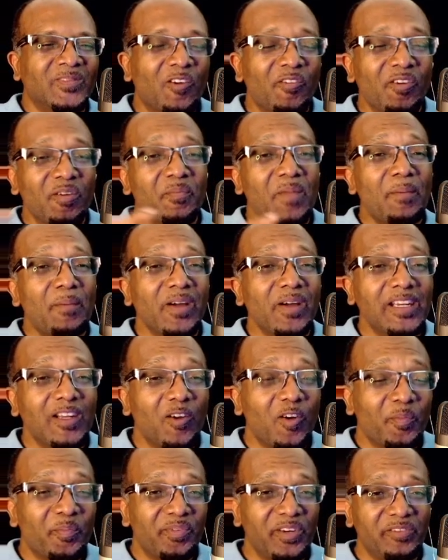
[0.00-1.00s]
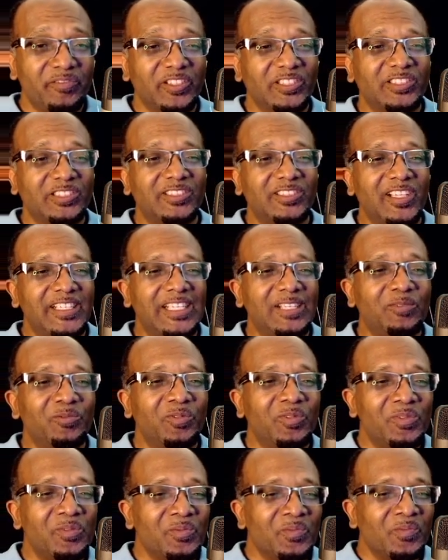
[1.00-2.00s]
Now remember, in our previous study
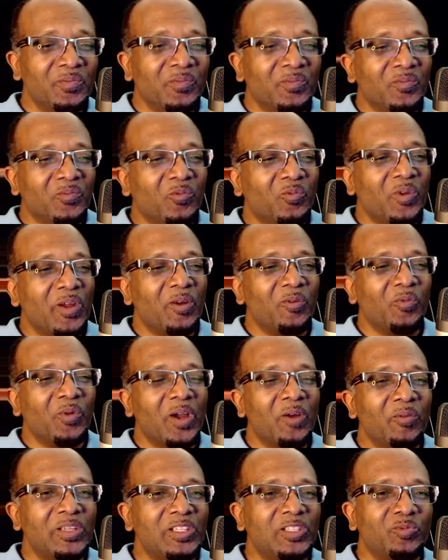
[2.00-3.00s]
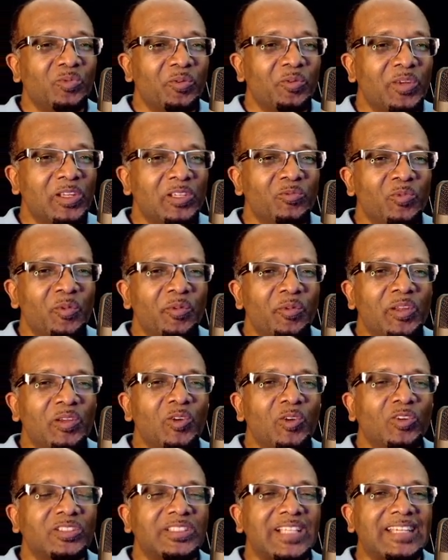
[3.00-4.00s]
where, where, we, where, we, where we
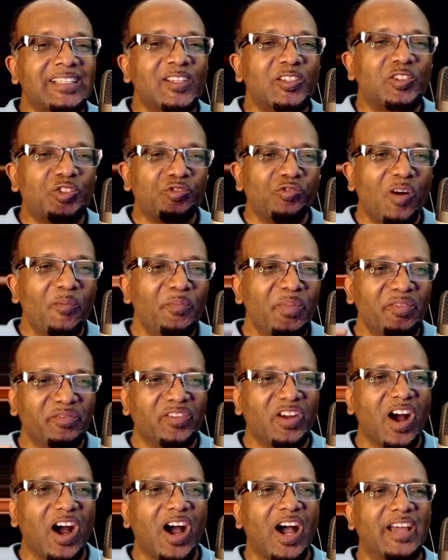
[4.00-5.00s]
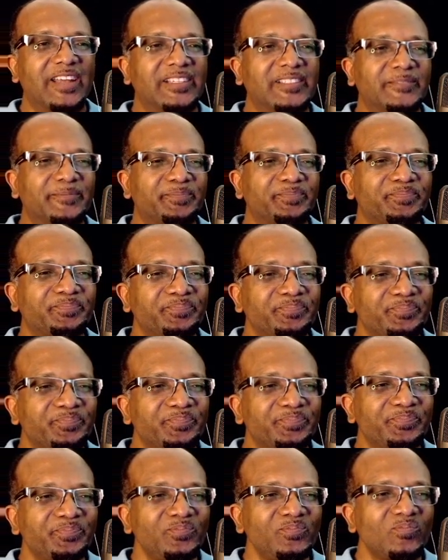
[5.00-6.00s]
looked at the trump of God,
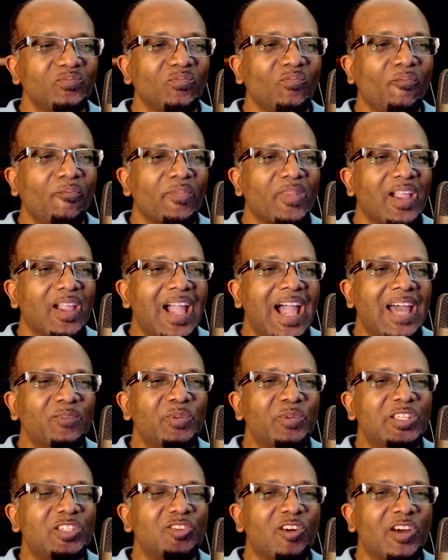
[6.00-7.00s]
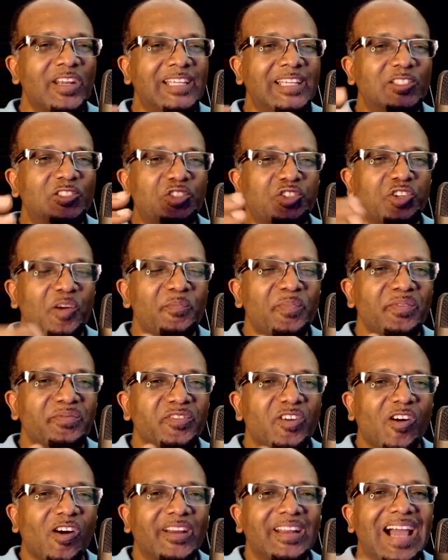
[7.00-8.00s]
and we saw that the trump
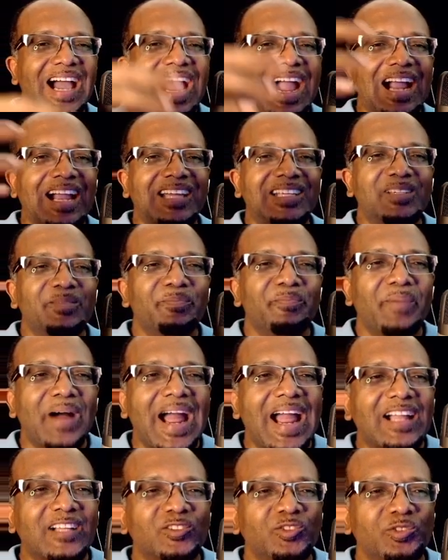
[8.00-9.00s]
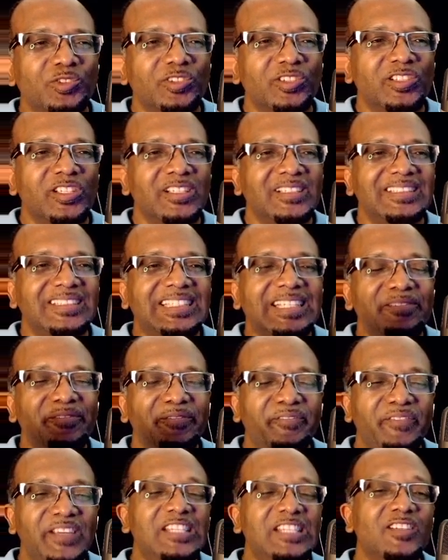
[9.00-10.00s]
of God harkened back to the
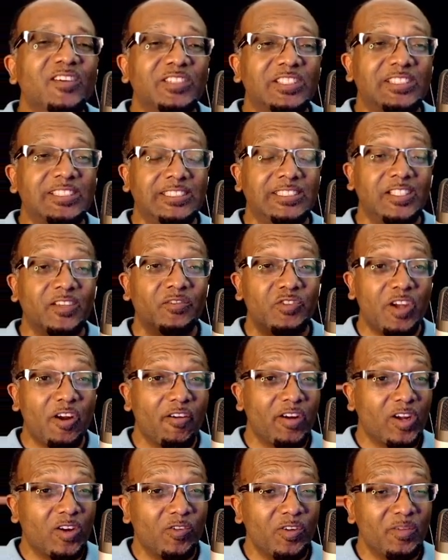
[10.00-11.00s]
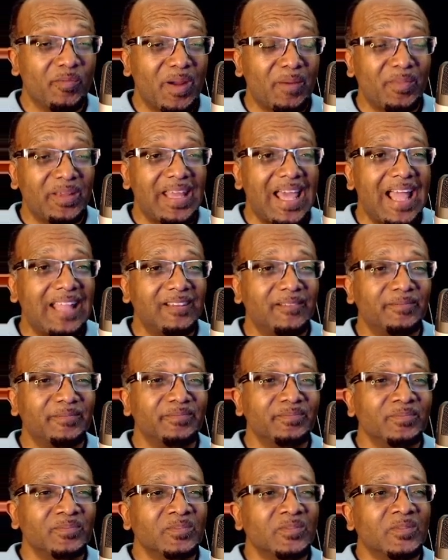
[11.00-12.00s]
defeat of the city of Jericho. Remember that?